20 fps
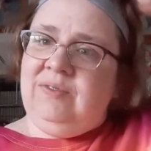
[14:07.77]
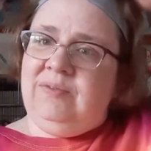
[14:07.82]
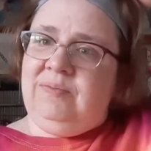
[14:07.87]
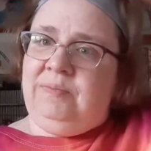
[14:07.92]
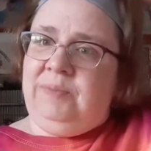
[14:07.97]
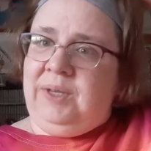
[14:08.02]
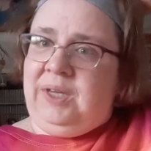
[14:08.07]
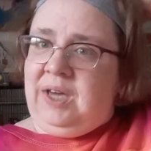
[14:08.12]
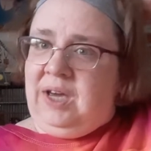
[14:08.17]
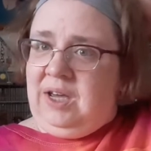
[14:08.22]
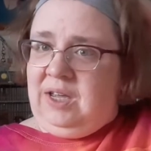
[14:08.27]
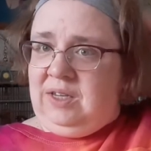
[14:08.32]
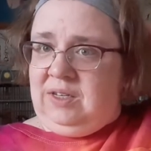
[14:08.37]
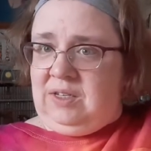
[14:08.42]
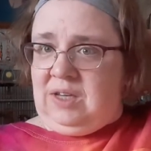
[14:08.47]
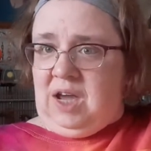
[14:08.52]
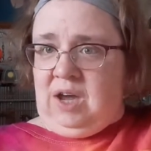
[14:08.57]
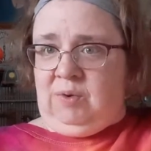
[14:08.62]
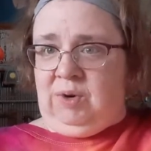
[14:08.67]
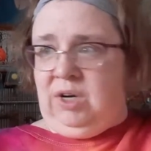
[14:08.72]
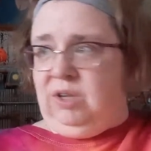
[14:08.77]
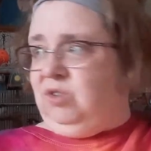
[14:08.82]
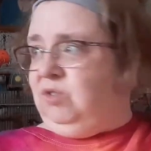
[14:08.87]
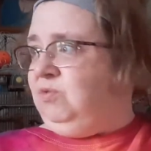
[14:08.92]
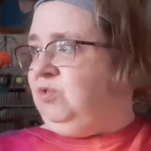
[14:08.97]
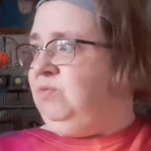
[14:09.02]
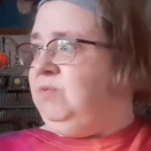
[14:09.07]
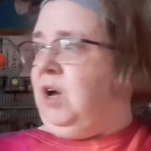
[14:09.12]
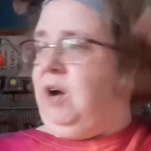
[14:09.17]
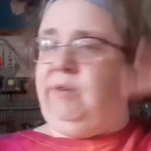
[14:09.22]
Because I want
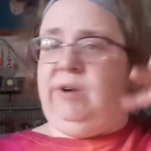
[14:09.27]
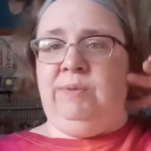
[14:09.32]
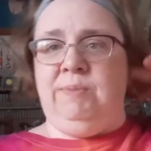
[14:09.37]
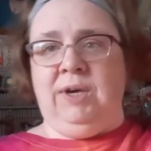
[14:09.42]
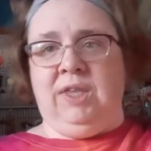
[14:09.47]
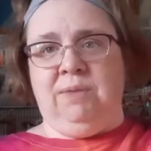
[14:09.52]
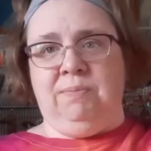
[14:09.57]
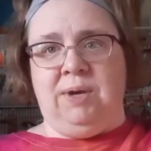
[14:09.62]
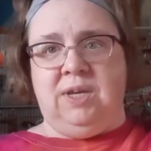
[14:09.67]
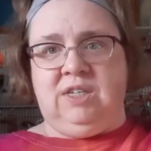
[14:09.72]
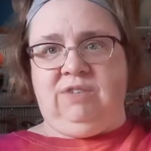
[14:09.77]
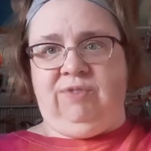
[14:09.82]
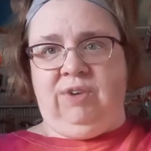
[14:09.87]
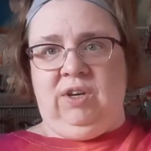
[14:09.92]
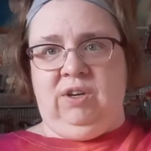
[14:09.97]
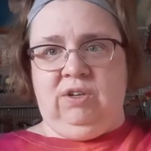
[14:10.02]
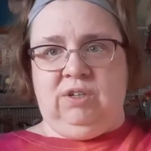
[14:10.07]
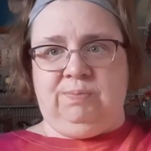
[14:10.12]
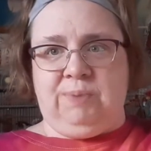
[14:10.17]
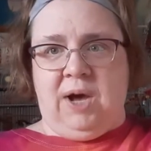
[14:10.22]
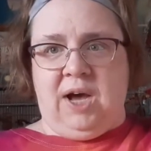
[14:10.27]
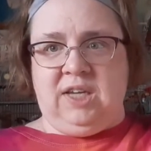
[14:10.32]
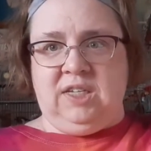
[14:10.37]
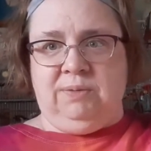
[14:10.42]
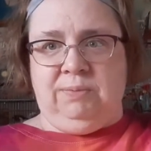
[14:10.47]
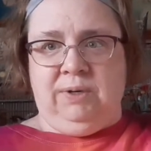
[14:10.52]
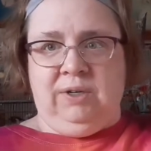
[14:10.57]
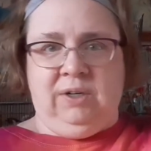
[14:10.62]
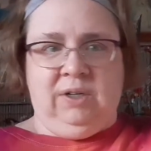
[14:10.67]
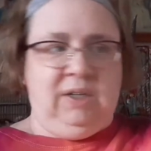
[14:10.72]
to make the best videos
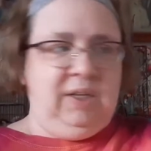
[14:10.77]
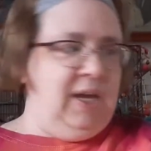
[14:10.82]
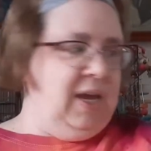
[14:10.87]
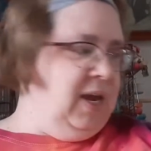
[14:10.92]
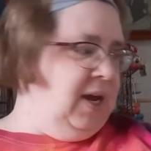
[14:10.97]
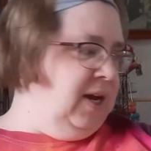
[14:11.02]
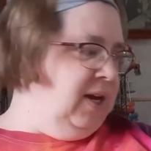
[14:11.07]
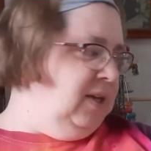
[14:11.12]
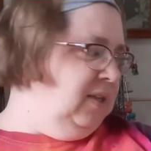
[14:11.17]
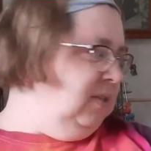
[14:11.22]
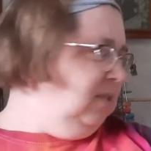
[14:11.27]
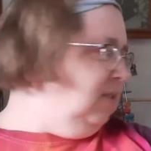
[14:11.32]
possible, and